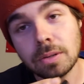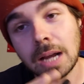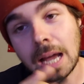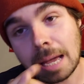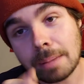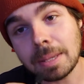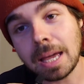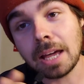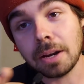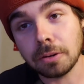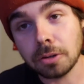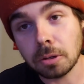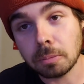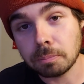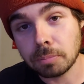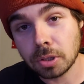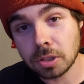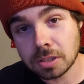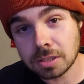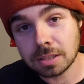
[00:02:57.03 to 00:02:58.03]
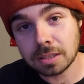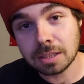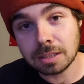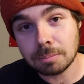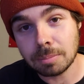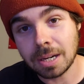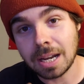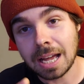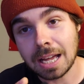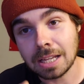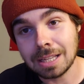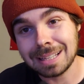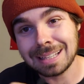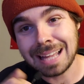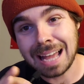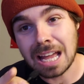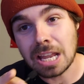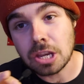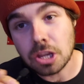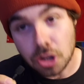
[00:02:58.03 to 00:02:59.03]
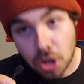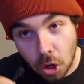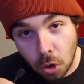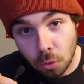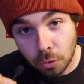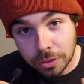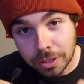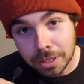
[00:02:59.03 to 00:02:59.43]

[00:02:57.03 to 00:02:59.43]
I mean, I don't know them personally, but I I know